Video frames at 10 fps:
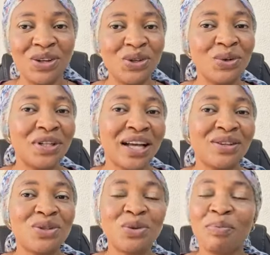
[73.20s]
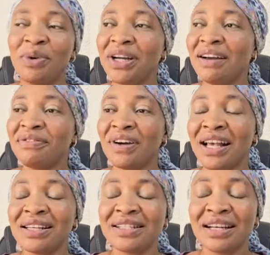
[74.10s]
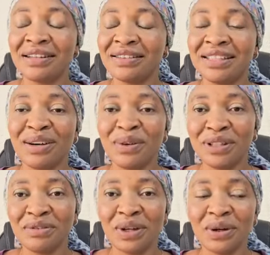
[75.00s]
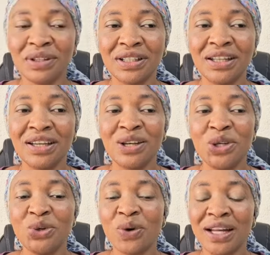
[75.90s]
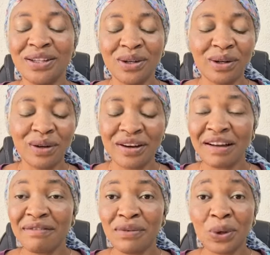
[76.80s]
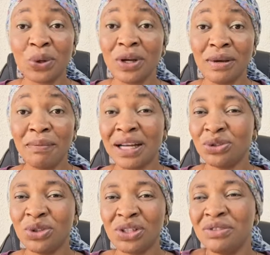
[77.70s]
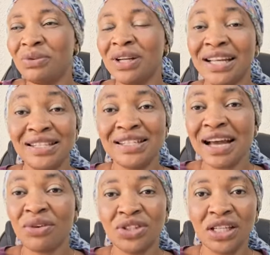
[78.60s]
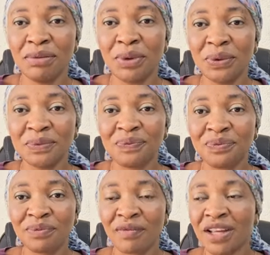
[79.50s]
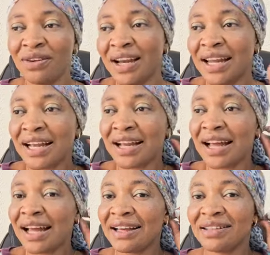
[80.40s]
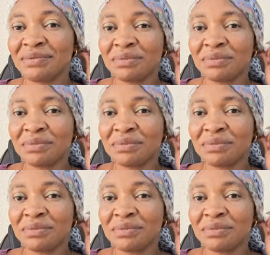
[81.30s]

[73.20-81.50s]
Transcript: You that used to pray and fast and read the word of God, you are no longer vocal about, you don't even let it out anymore. You are like, ah,